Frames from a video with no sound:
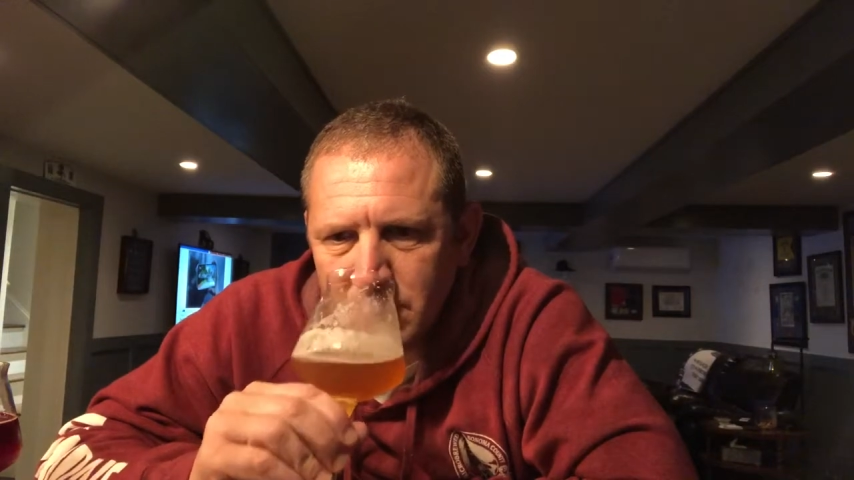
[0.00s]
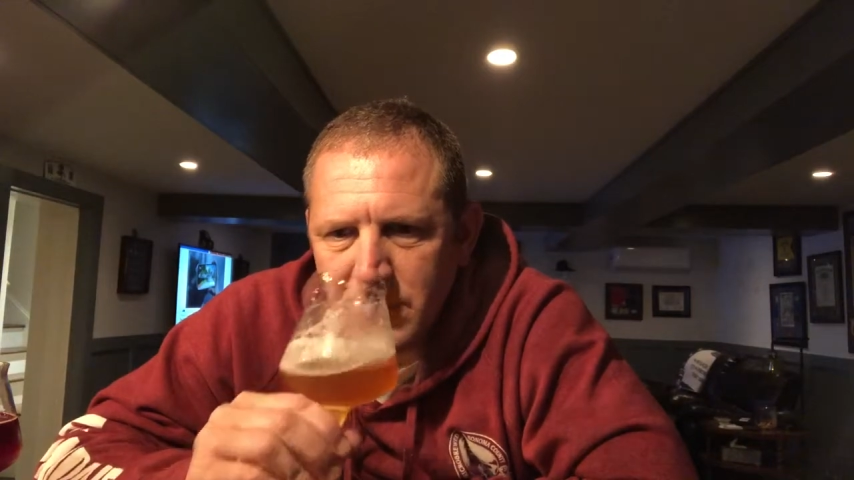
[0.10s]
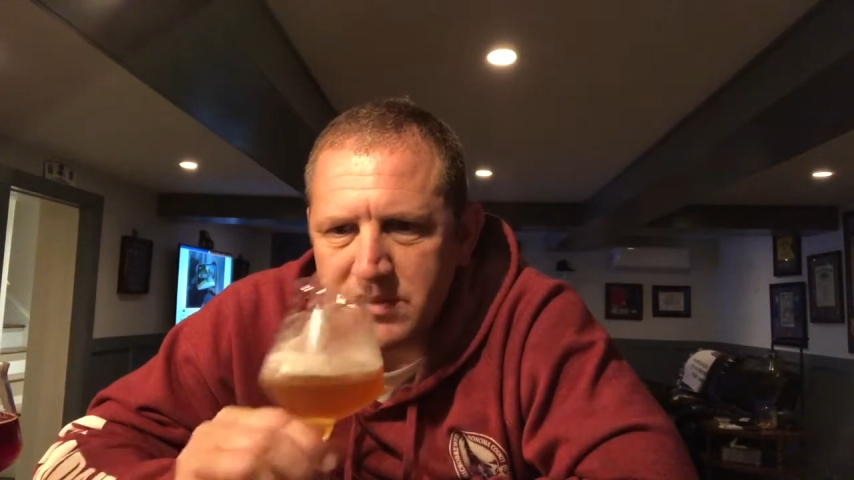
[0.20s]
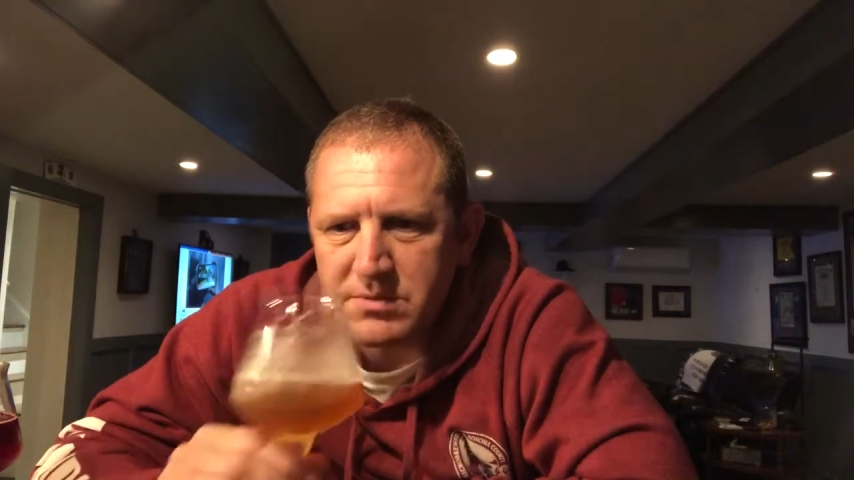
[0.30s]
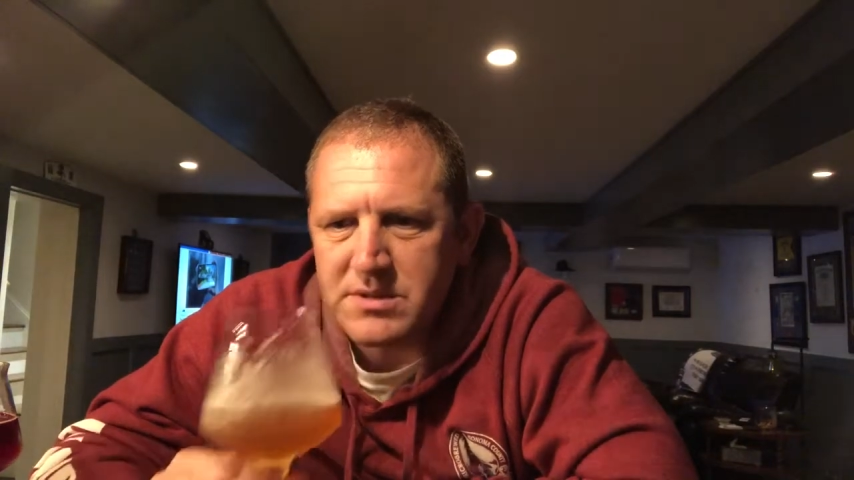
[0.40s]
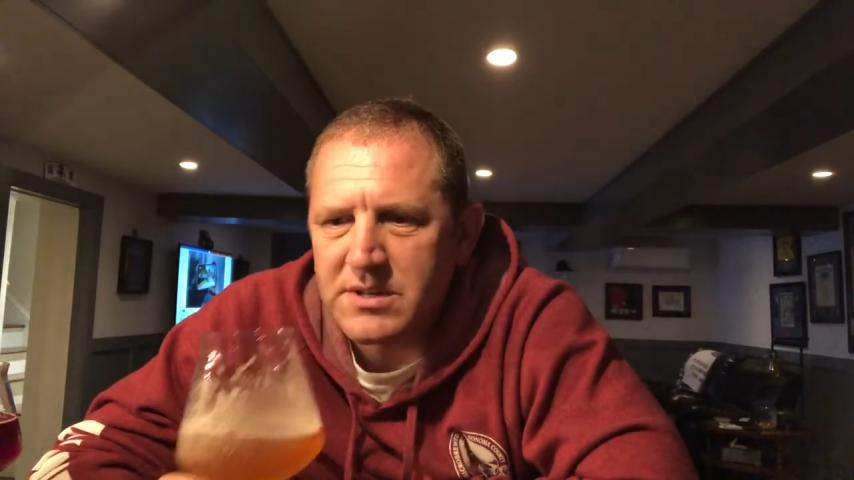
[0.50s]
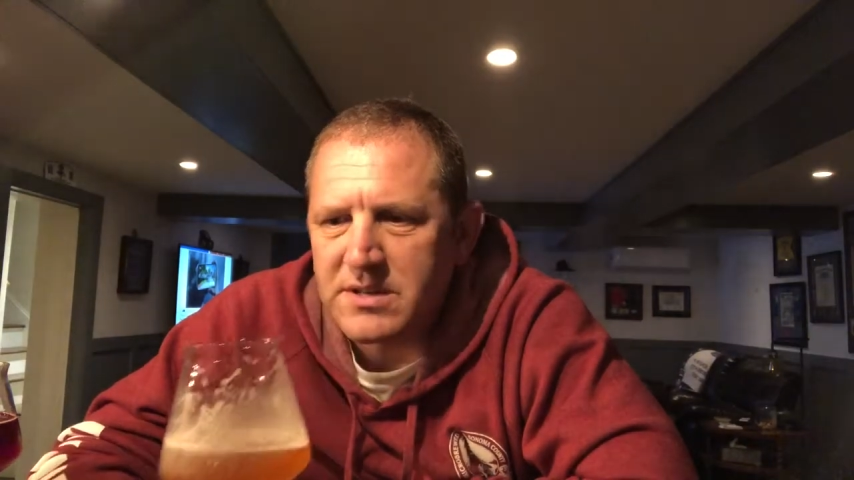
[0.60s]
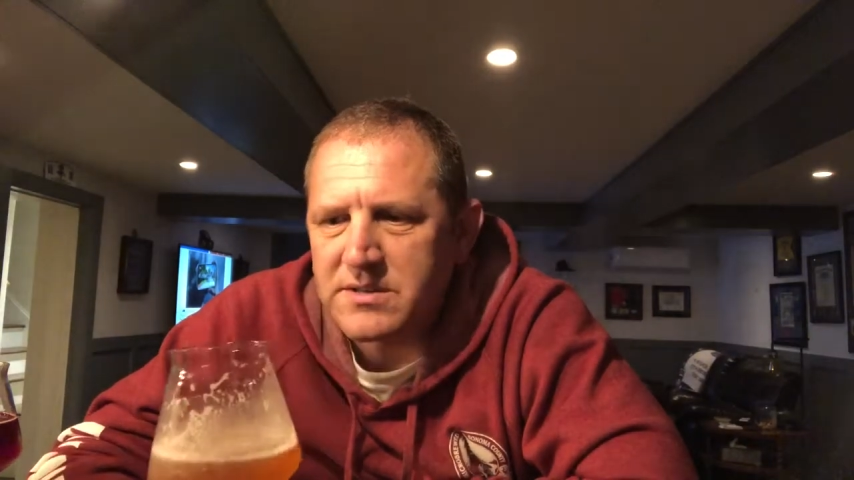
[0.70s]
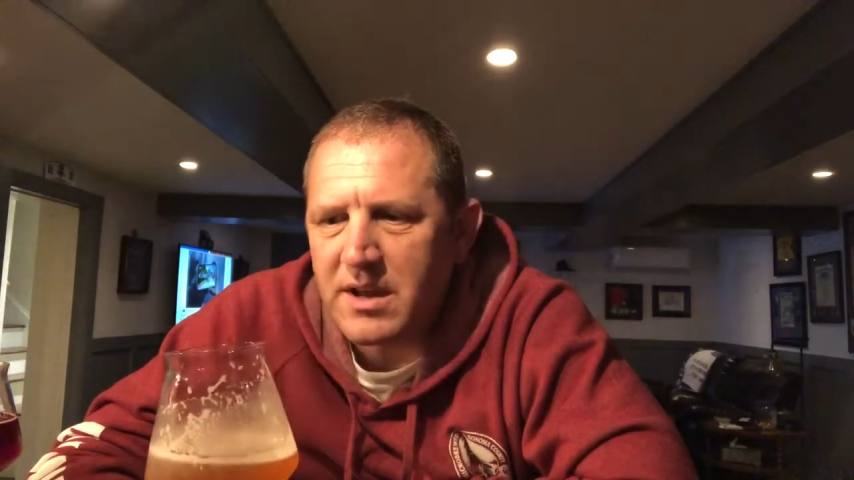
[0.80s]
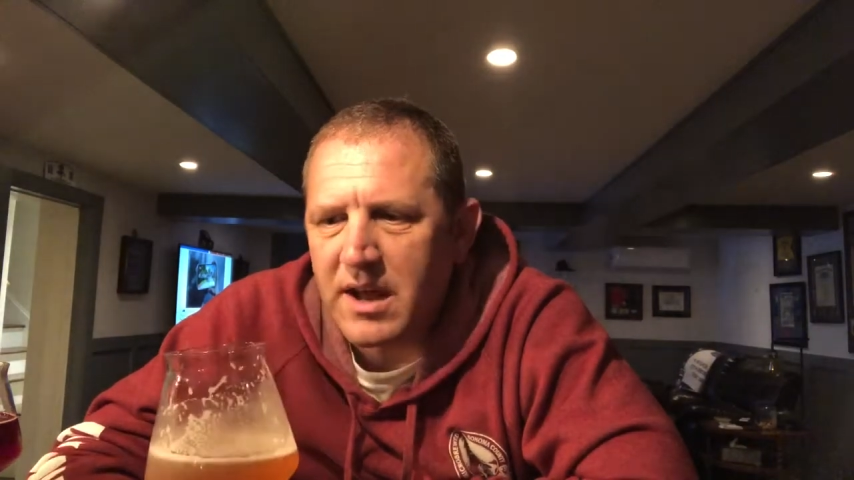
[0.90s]
This one
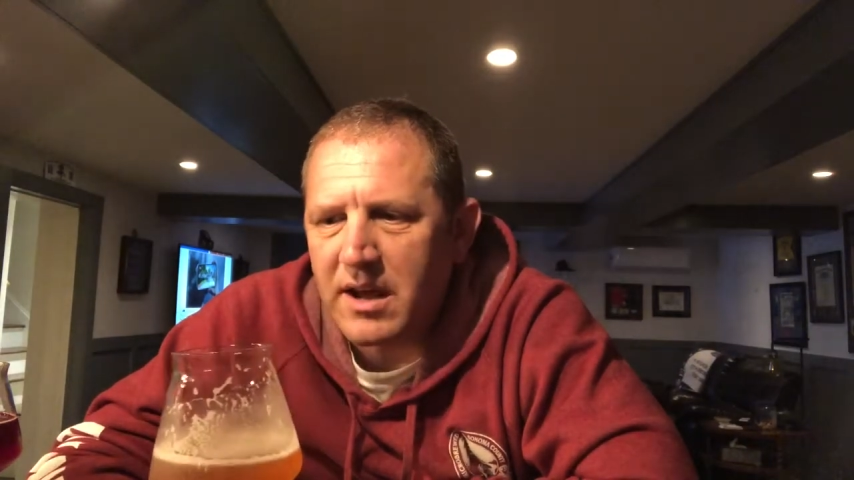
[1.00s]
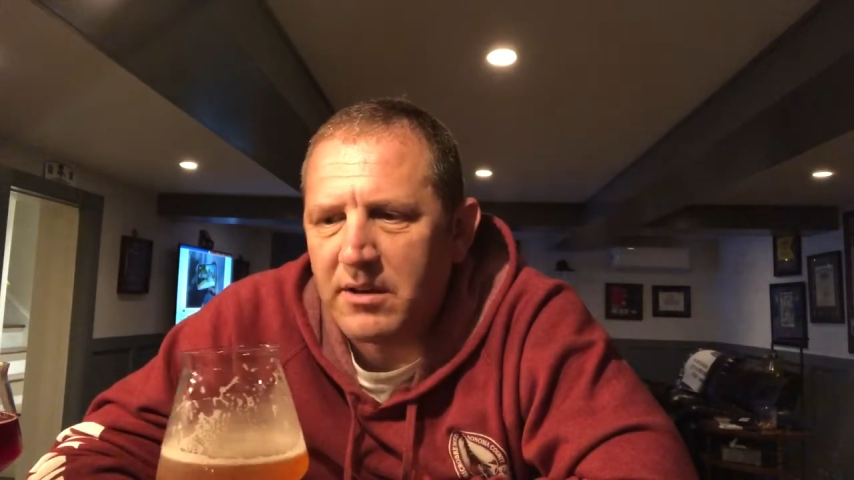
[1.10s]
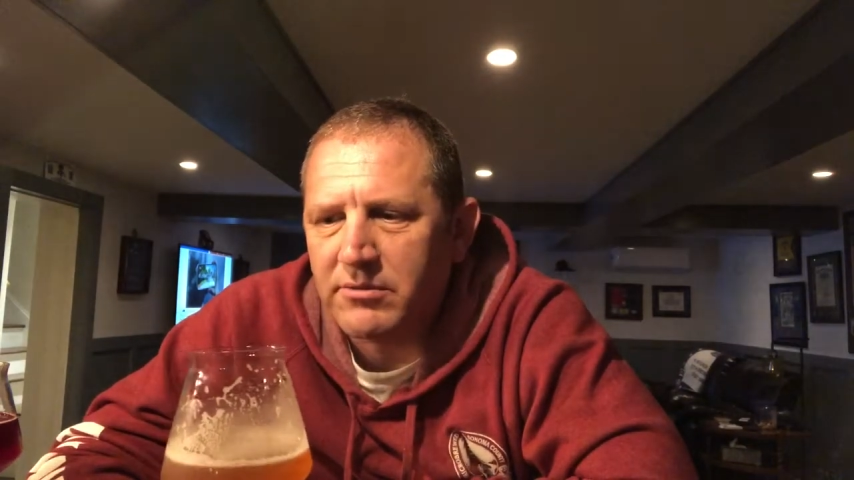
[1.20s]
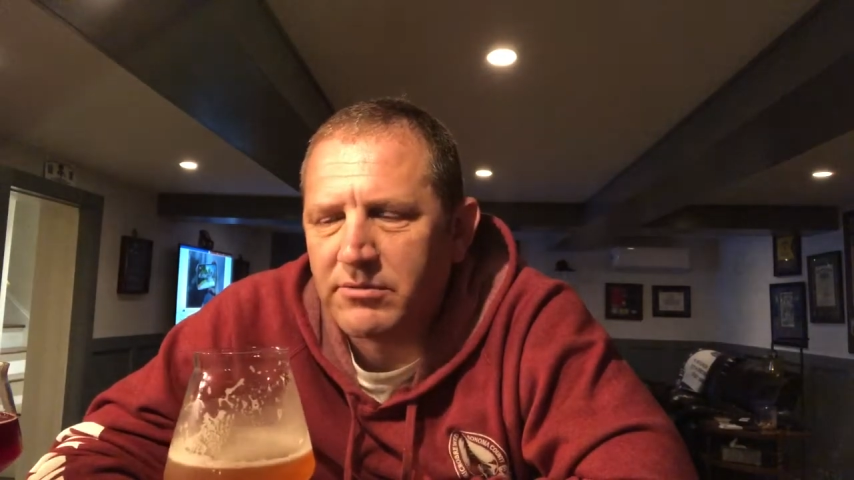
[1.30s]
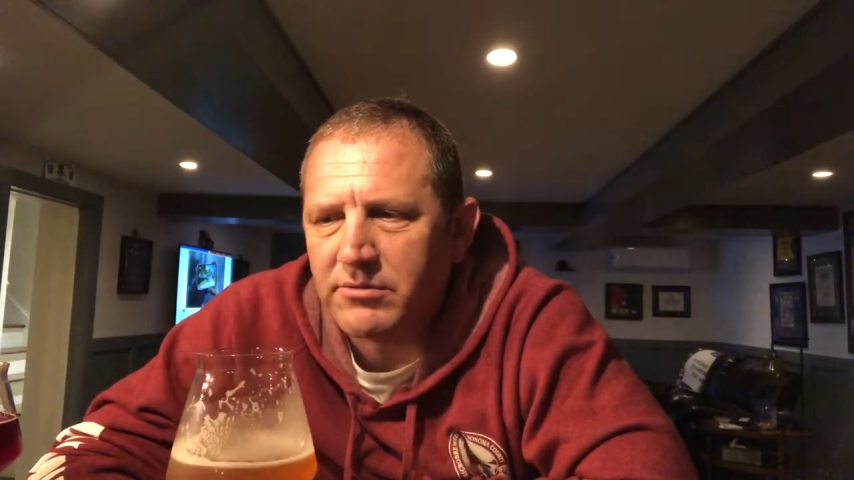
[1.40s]
doesn't have